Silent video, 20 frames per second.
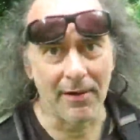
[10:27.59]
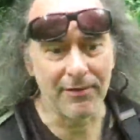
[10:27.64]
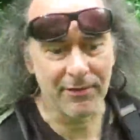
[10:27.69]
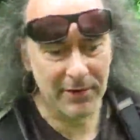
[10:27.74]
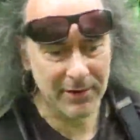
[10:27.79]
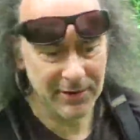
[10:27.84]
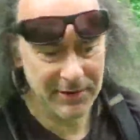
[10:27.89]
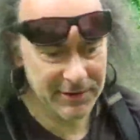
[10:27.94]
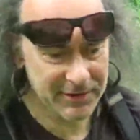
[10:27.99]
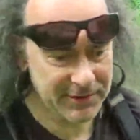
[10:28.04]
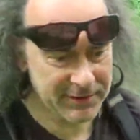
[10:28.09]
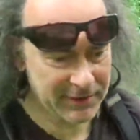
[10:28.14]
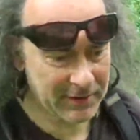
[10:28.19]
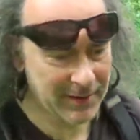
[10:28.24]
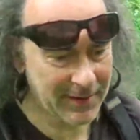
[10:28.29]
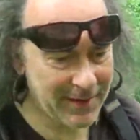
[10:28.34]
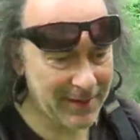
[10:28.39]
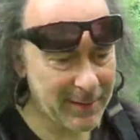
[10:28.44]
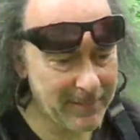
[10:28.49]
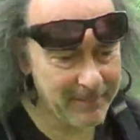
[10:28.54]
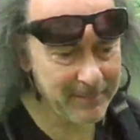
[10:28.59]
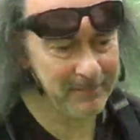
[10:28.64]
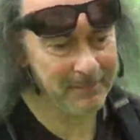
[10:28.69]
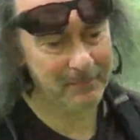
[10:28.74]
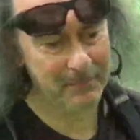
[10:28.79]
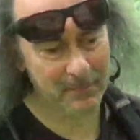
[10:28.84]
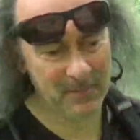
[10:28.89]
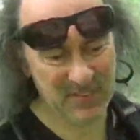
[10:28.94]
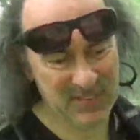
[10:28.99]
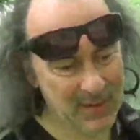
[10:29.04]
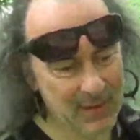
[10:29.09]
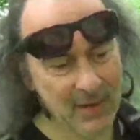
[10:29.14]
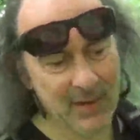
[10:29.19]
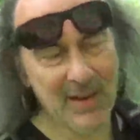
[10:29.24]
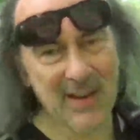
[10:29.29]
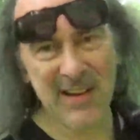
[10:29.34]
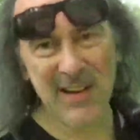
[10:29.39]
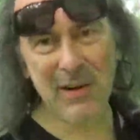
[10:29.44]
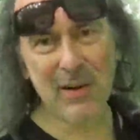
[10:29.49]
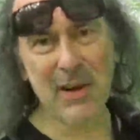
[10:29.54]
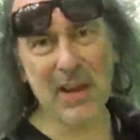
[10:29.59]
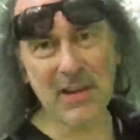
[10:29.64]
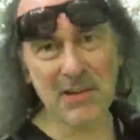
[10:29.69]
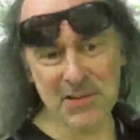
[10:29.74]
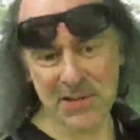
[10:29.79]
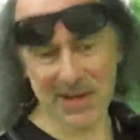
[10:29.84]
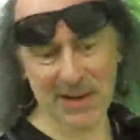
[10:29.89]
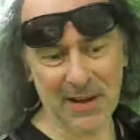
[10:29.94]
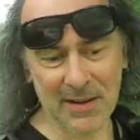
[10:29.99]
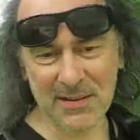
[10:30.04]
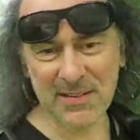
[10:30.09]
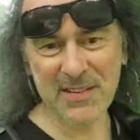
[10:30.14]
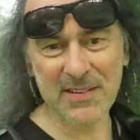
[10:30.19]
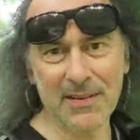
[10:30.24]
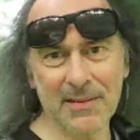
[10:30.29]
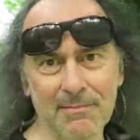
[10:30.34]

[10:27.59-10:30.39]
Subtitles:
reference, look into like